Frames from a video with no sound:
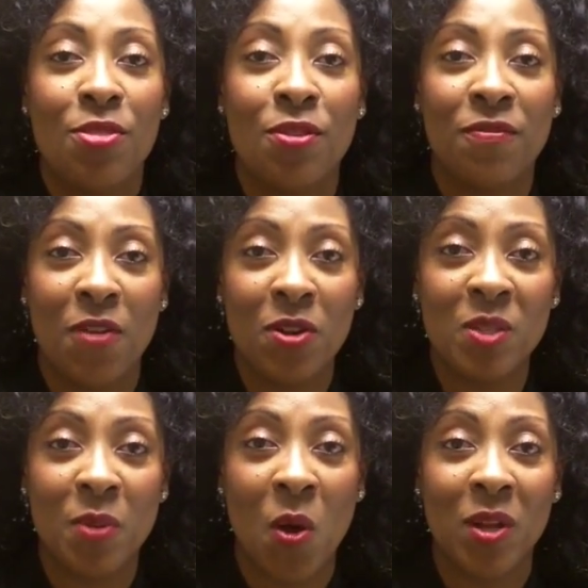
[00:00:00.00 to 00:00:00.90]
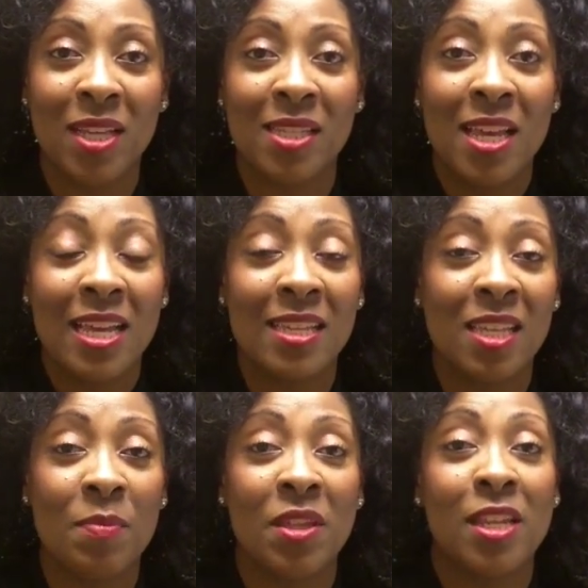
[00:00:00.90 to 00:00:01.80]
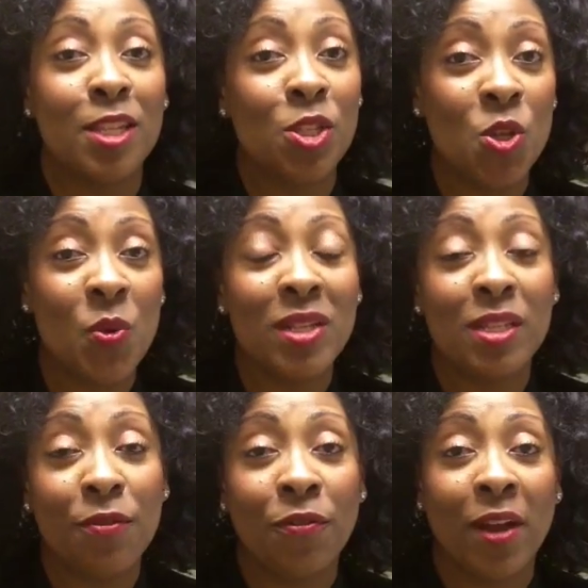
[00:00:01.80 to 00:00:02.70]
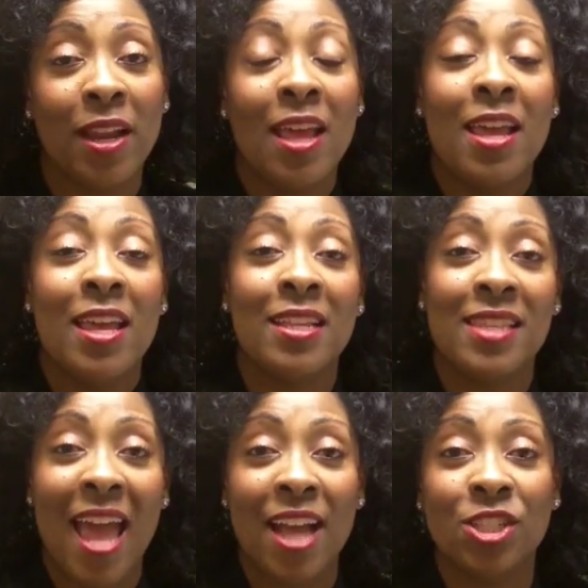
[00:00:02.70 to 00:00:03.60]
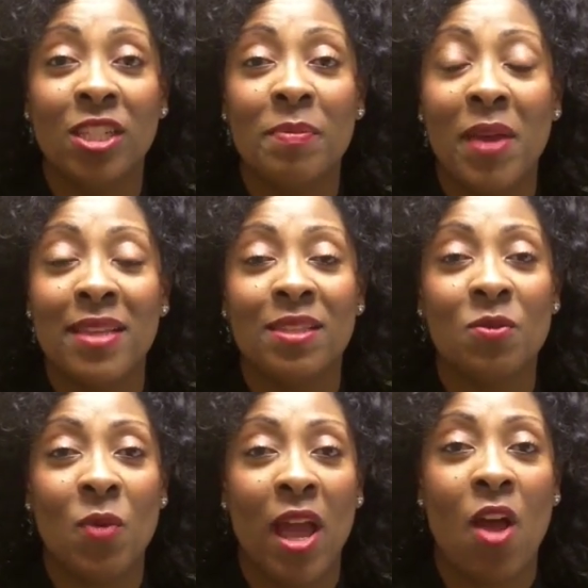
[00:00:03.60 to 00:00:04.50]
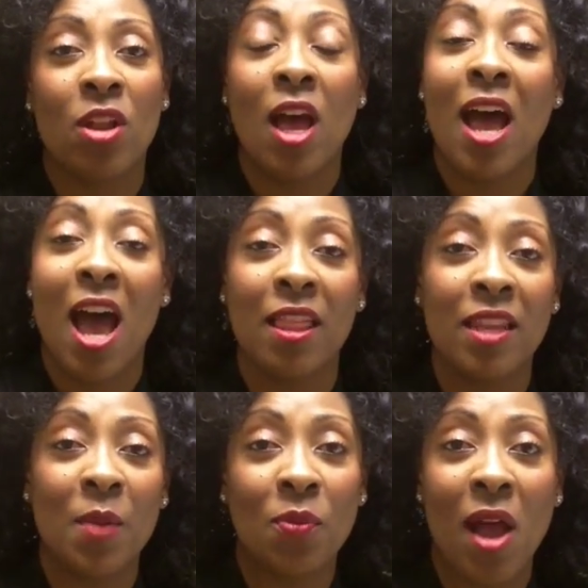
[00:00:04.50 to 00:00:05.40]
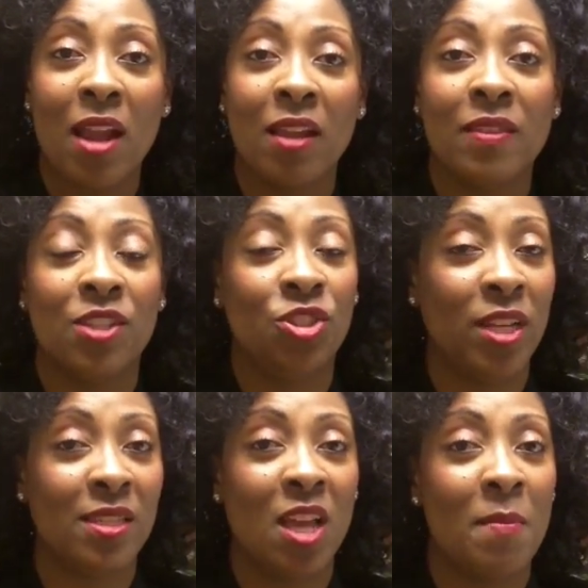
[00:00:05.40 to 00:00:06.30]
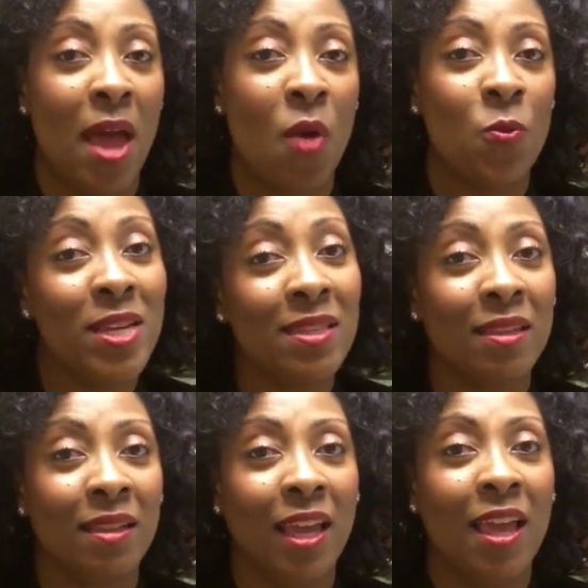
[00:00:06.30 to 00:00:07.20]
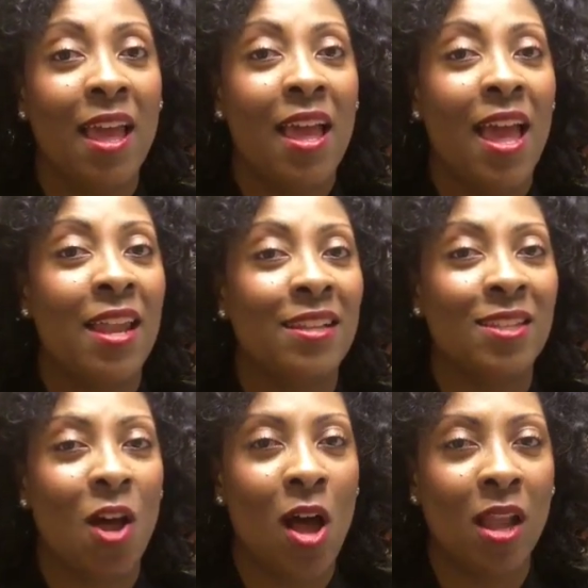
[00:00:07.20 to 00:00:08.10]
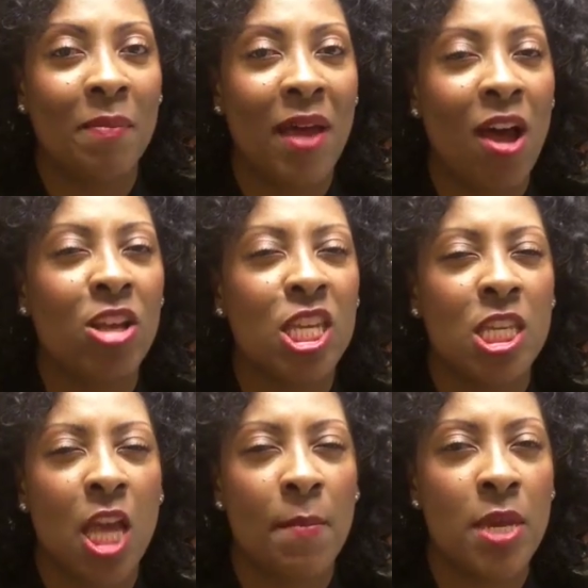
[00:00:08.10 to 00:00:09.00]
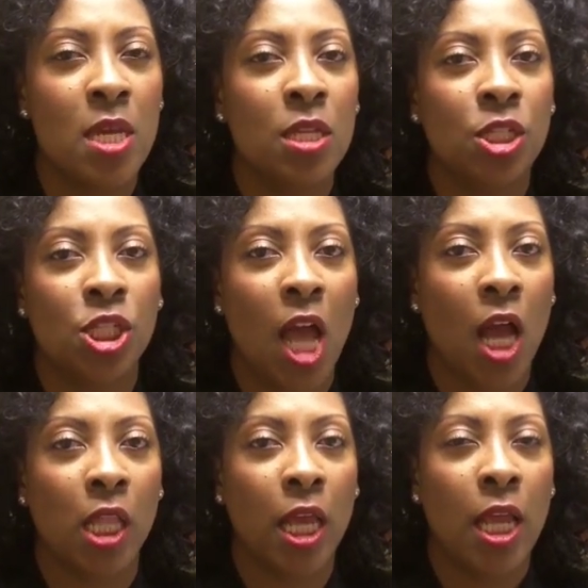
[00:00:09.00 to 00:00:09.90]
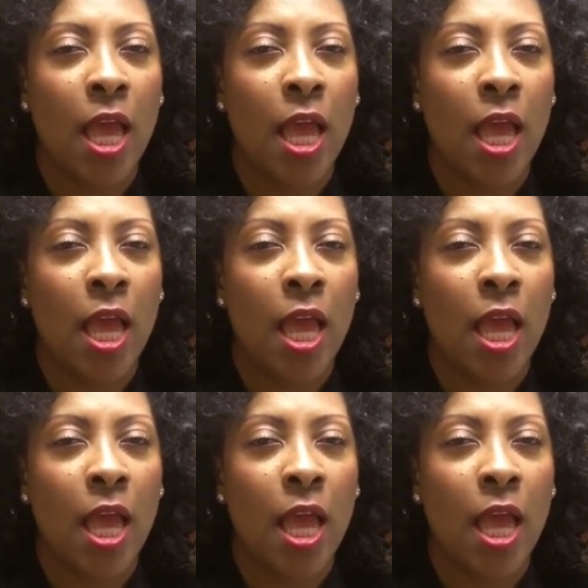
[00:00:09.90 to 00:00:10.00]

The first bonus is something that's new and different. It's actually based around a holiday product that's just come out recently, and it's all about yummy chocolate.